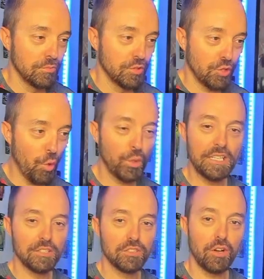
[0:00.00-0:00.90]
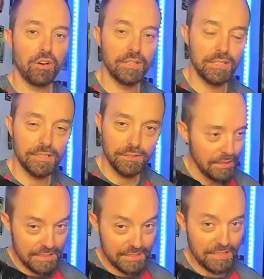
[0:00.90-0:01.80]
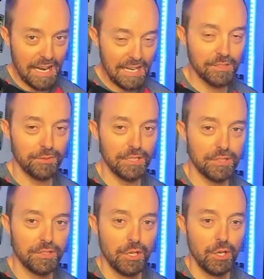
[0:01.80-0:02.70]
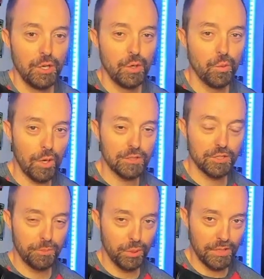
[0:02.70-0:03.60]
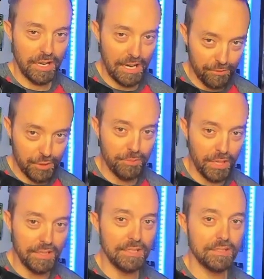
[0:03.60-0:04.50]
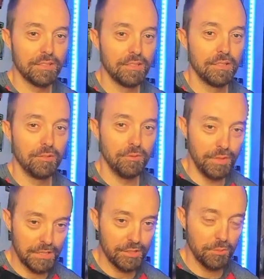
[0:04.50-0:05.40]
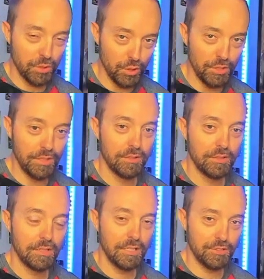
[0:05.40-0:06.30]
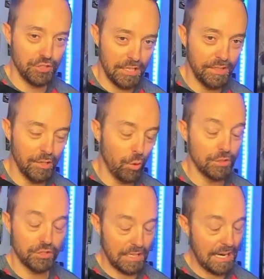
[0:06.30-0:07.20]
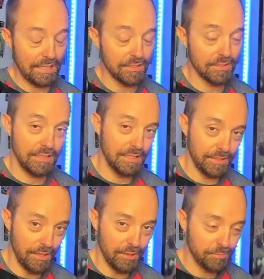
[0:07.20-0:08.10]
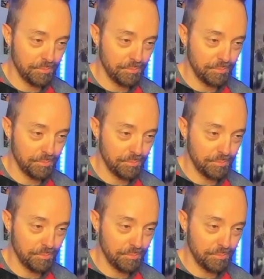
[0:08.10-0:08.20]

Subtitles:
Tolkien scholar is an activist who wants to put everybody's victimhood agenda or status in there.